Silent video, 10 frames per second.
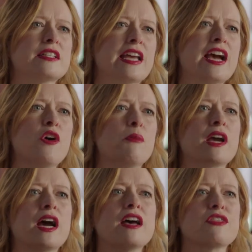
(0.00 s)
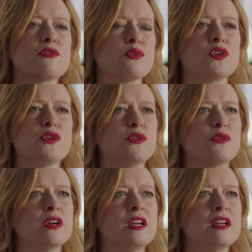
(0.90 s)
to help cut
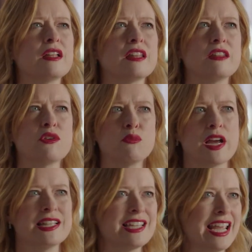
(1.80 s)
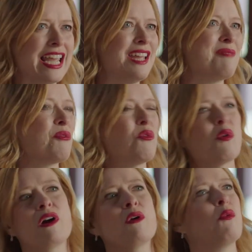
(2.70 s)
through the red tape
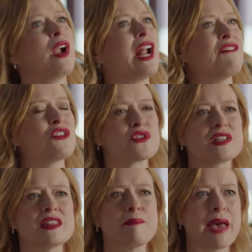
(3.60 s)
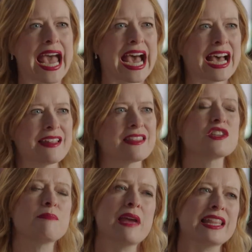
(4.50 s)
or whatever's in the
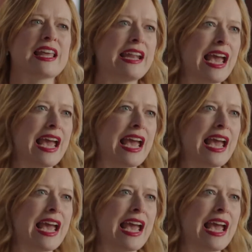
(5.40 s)
path to make that